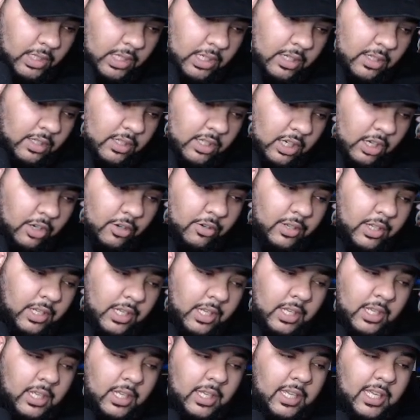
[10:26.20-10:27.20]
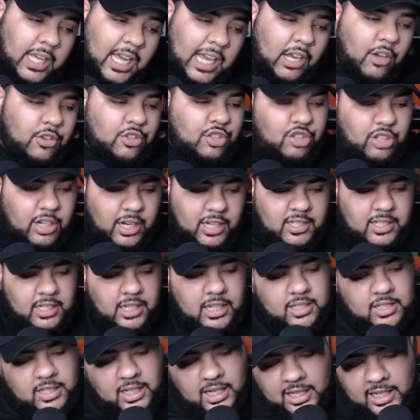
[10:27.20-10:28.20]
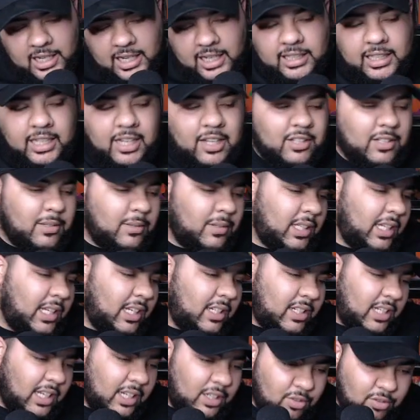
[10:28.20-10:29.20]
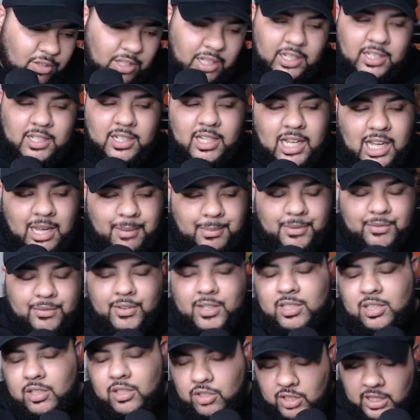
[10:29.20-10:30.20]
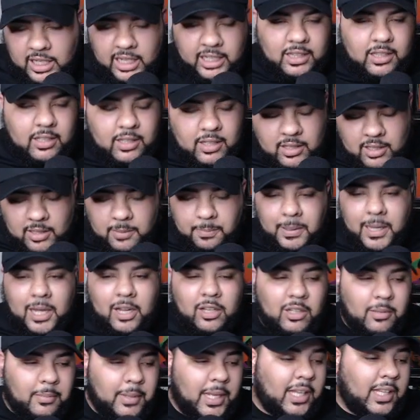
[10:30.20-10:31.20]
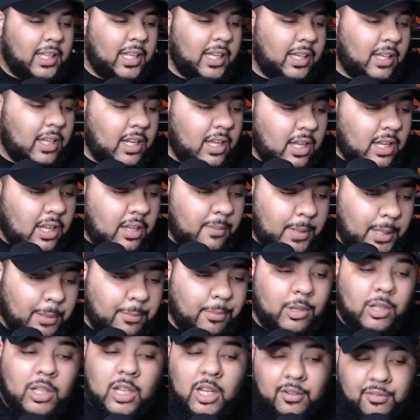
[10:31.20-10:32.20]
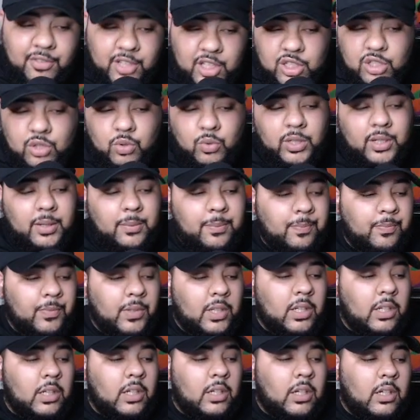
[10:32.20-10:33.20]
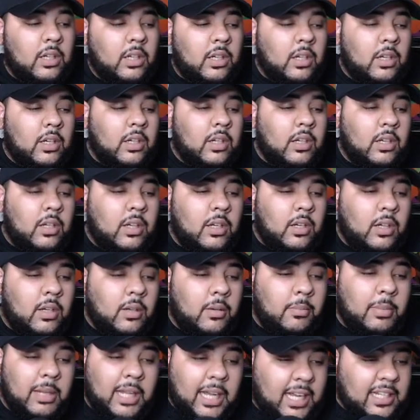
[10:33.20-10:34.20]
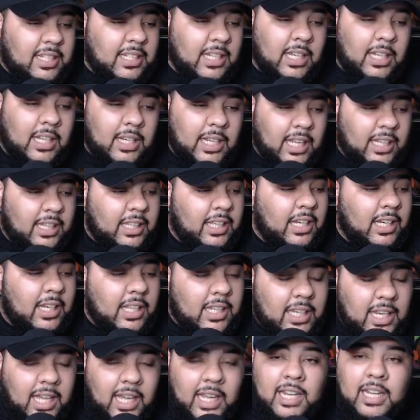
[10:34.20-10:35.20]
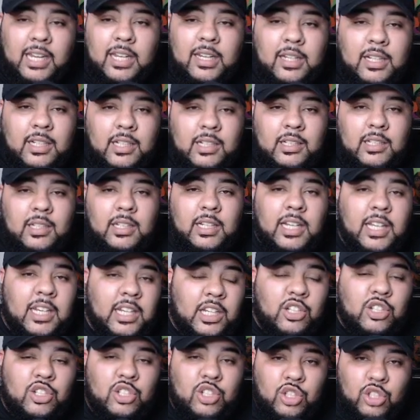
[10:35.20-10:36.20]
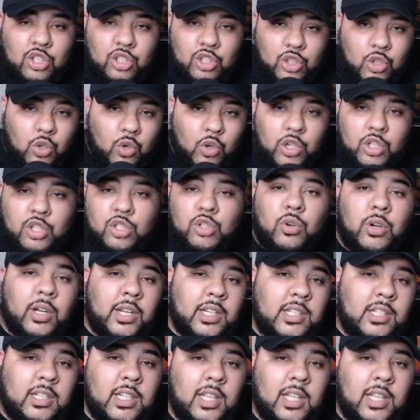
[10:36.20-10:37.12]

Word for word: So I get what you're trying to say. She got nine thousand things. She got two thousand comments. So she got the the pound in the back. Like people love this tweet. But like I said, at the end of the day, it is your choice.